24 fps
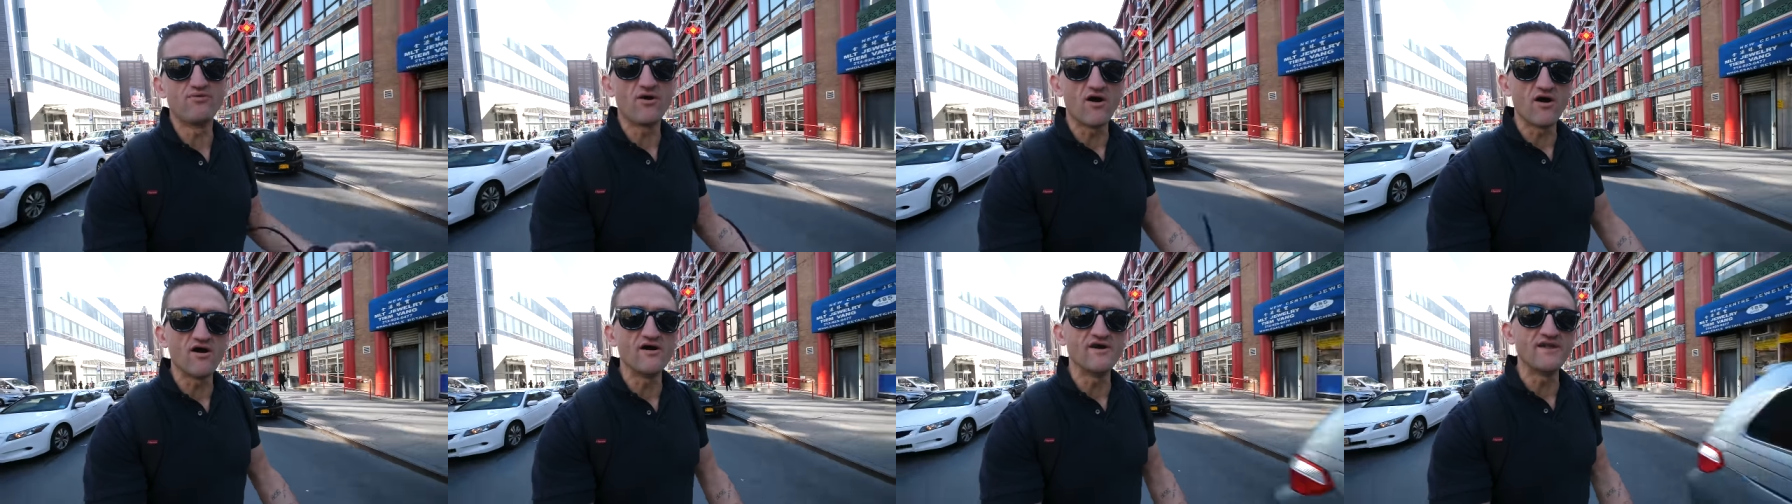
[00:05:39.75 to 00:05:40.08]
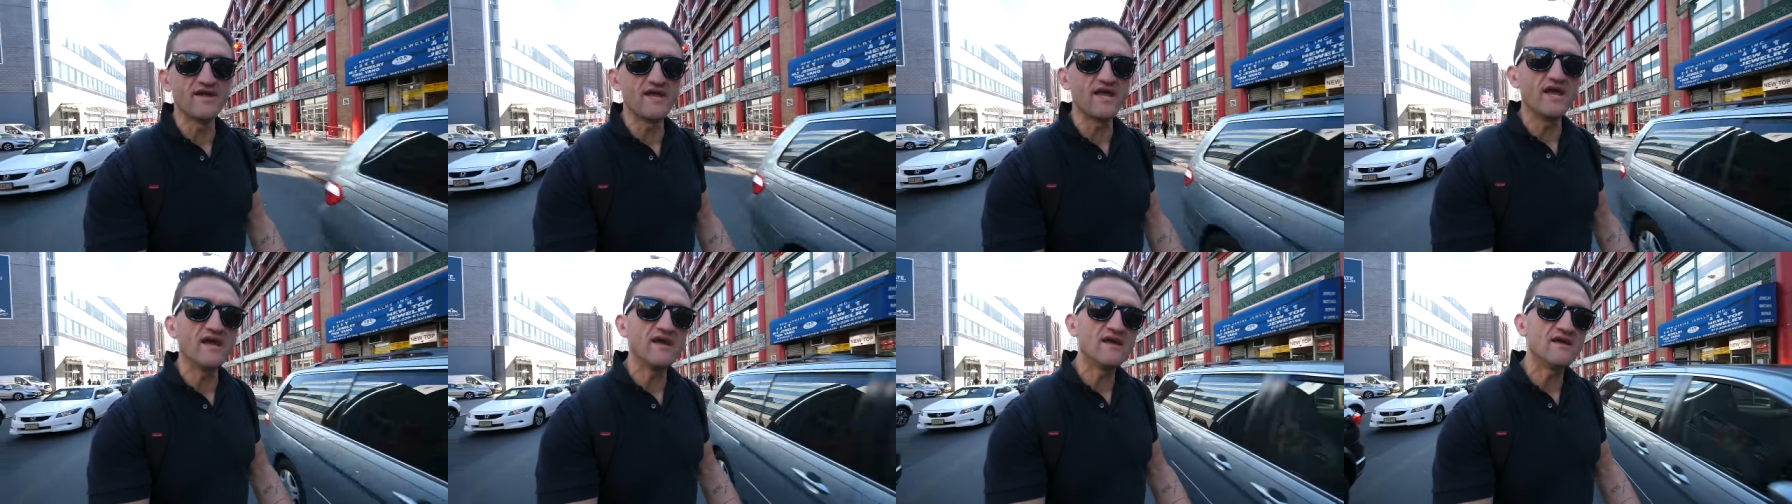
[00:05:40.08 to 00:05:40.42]

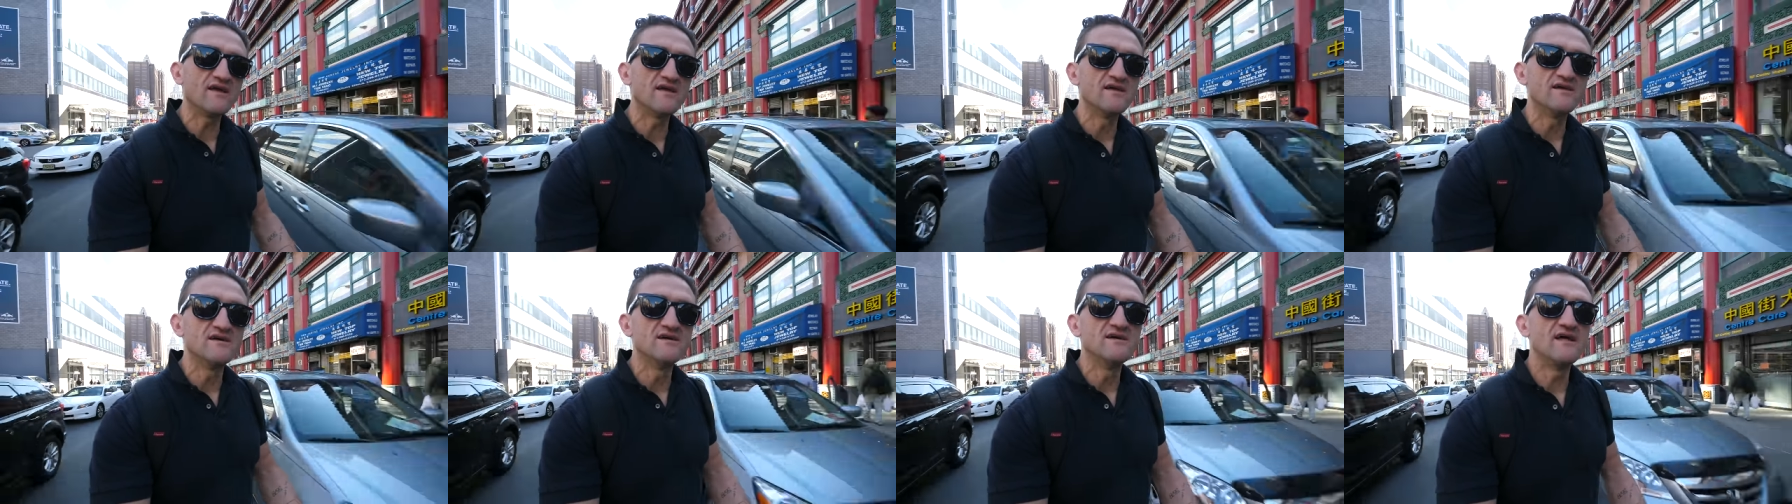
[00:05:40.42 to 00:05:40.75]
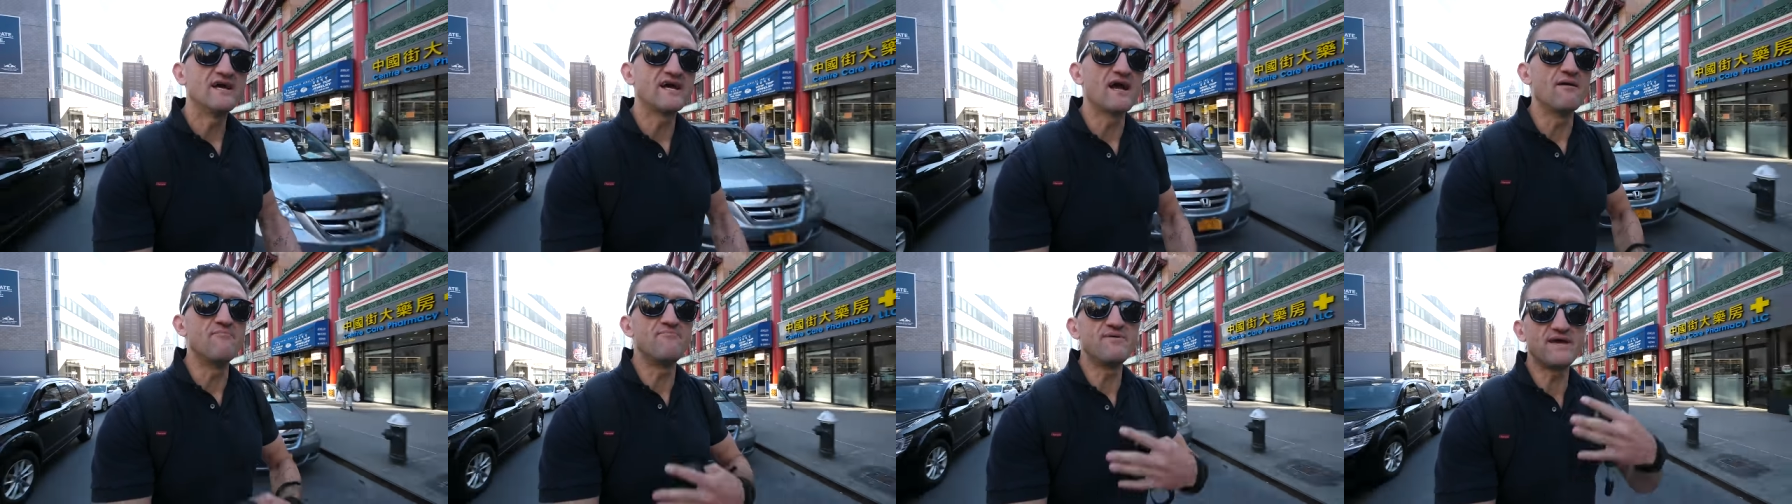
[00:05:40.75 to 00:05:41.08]
party,
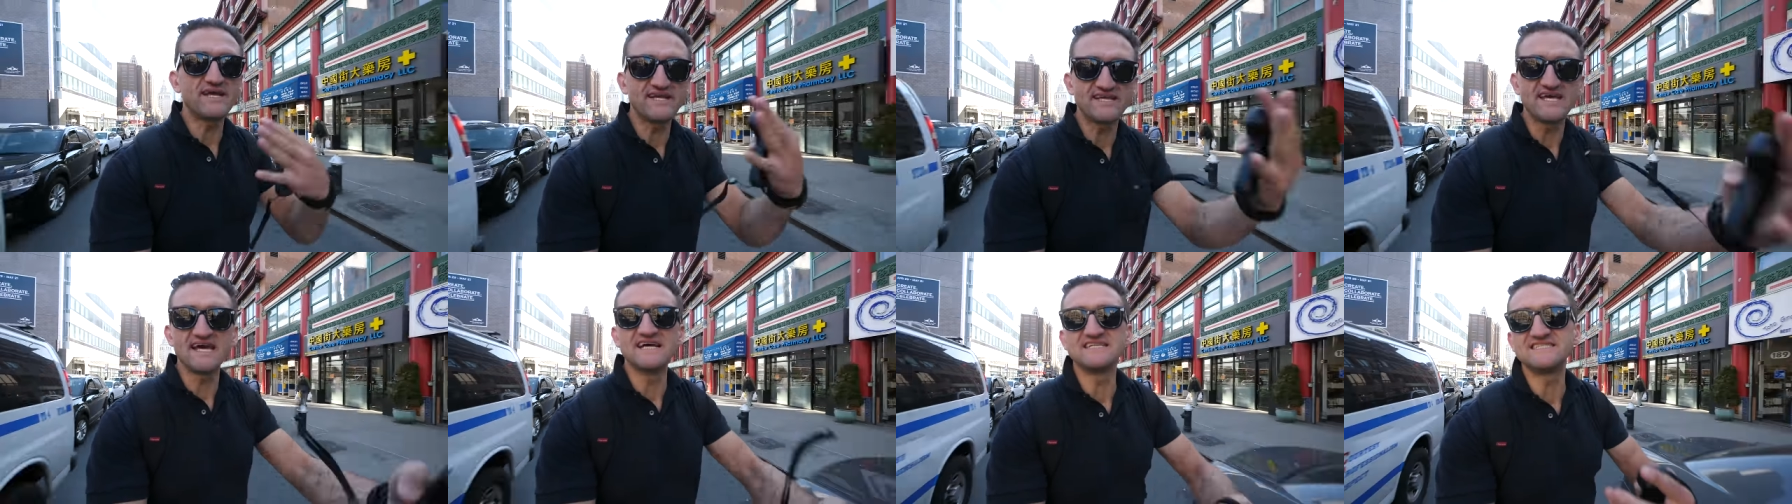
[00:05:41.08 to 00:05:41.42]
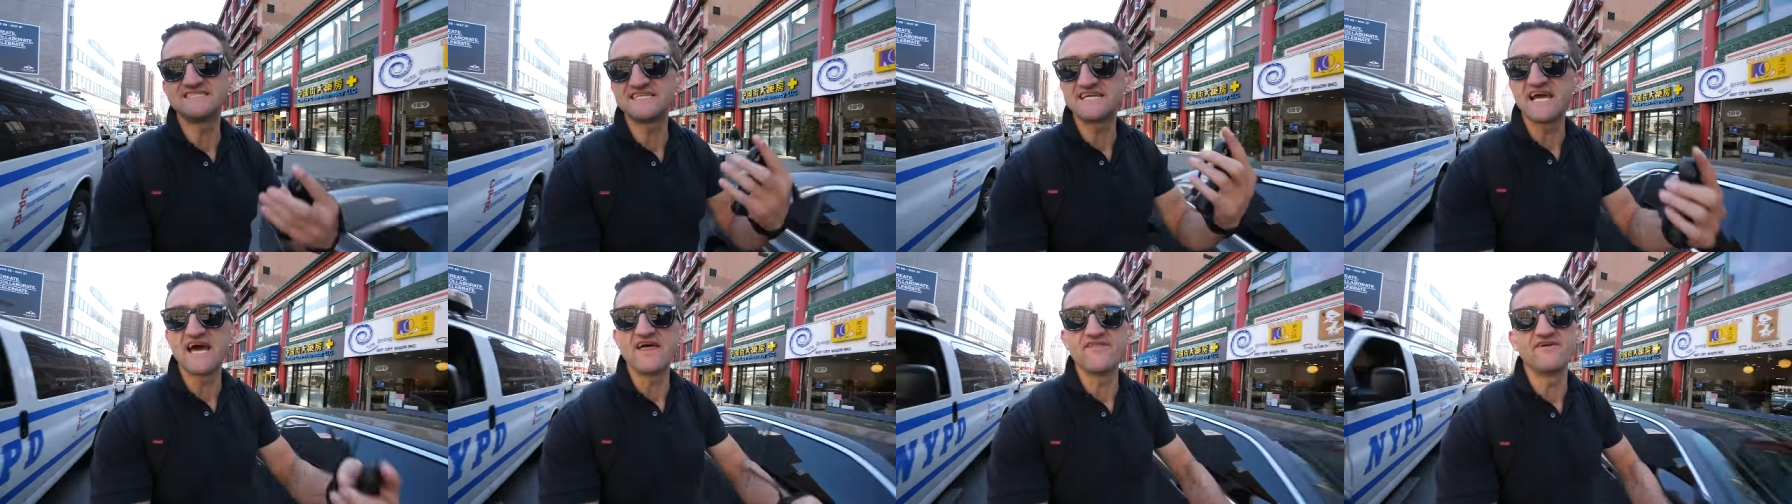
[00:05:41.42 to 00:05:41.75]
like a big get
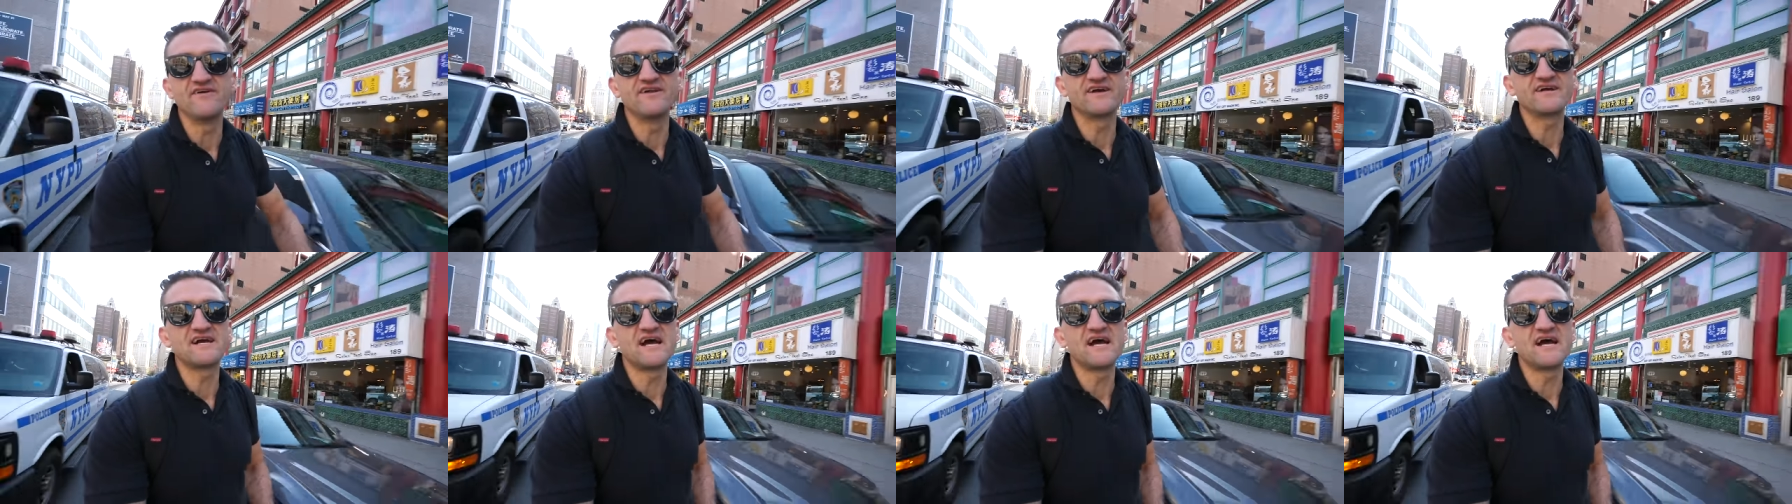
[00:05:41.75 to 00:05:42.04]
together to